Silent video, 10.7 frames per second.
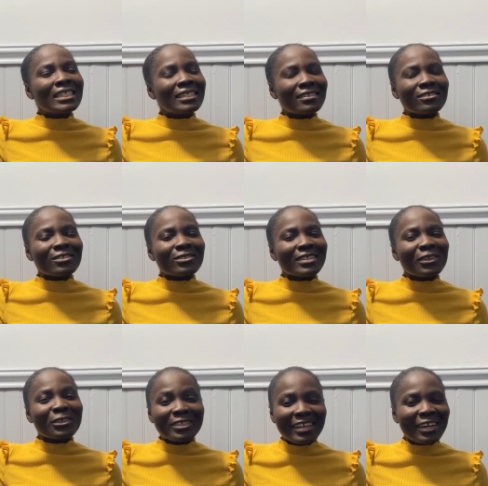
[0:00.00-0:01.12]
that's what's the deal
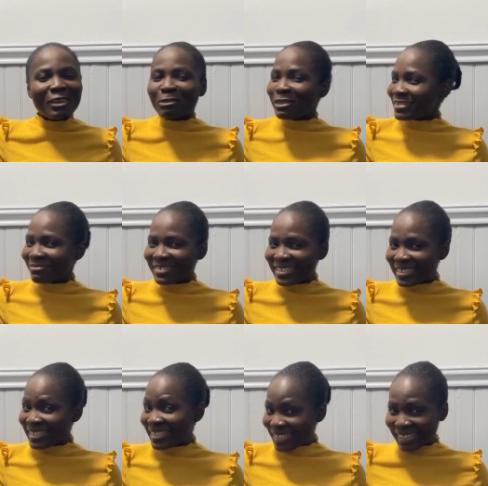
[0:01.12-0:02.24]
with that. I wasn't really
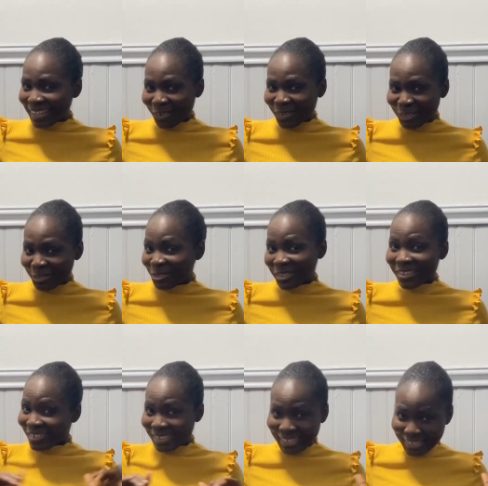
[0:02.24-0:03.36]
sitting down and doing
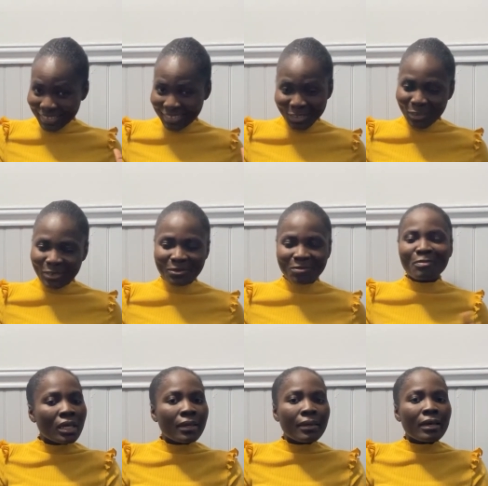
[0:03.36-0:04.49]
nothing. No.
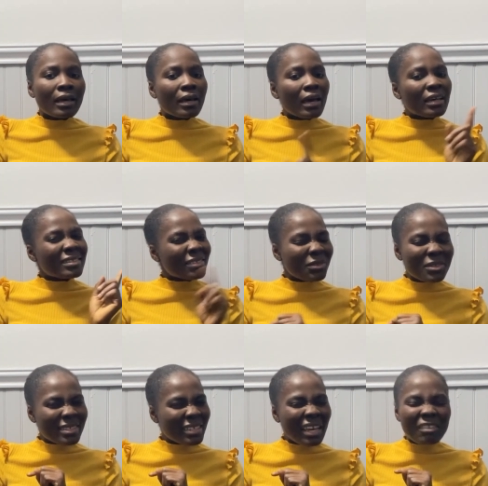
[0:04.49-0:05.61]

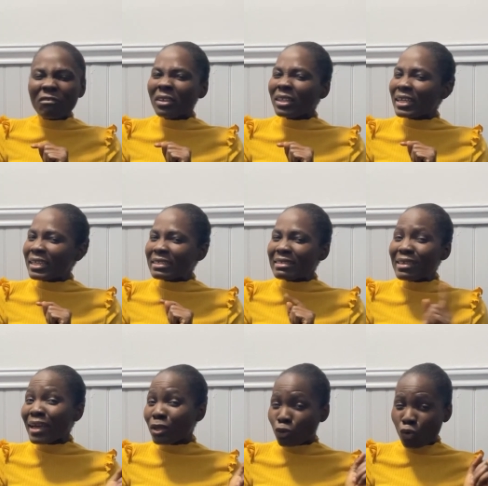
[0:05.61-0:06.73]
Seriously, I feel like
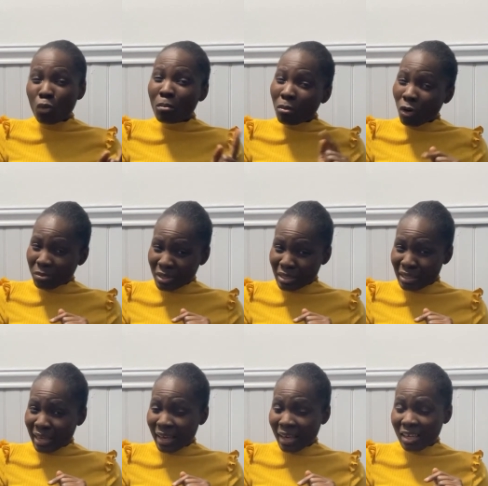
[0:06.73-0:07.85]
stay at home moms
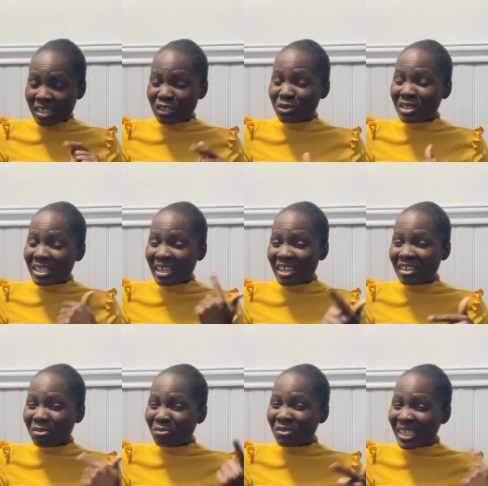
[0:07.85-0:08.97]
are doing a
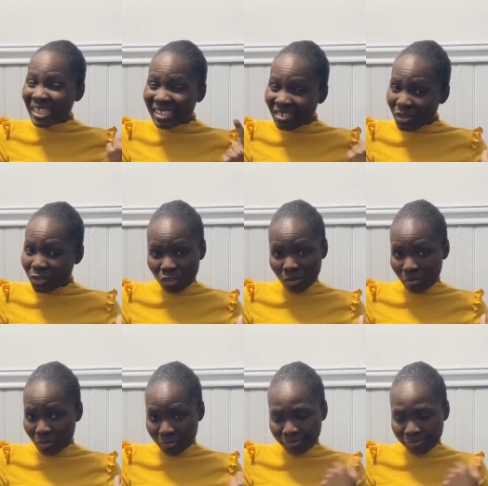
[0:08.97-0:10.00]
really great job.